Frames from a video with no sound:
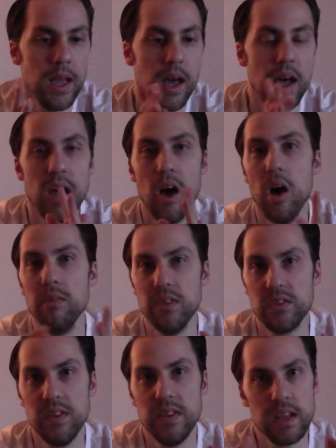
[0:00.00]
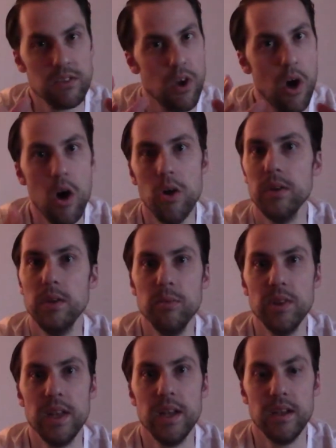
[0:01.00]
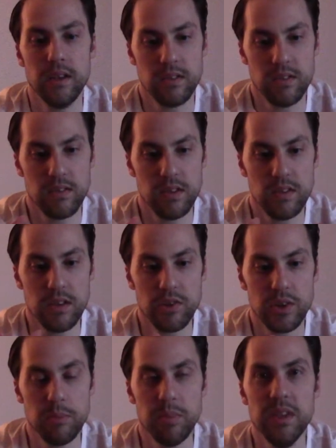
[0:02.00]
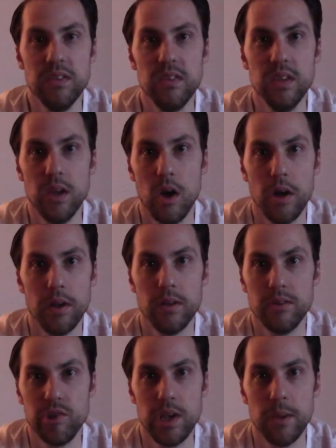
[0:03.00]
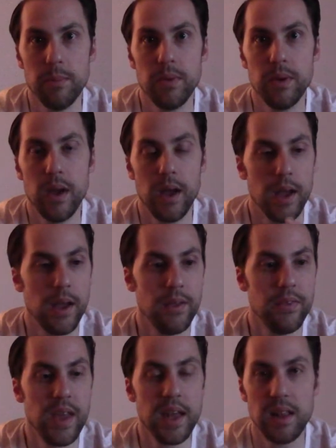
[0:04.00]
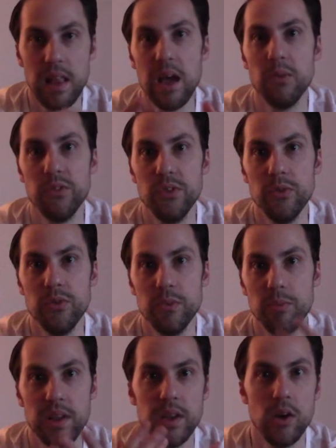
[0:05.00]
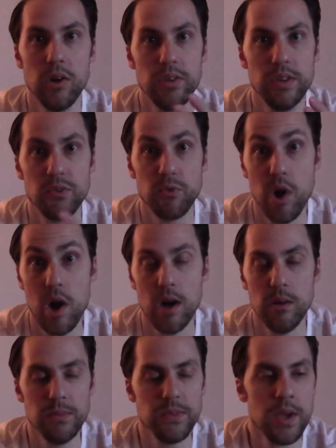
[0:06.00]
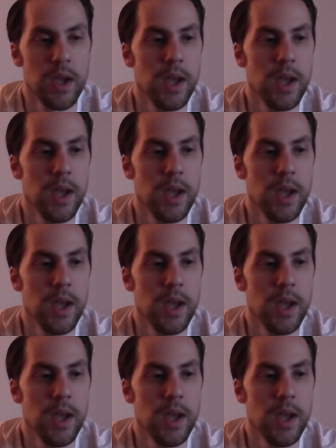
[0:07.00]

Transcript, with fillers: Uh, obviously, that's all emulated. It's essentially a P C on a chip uh, that allows you to play all these ROMs.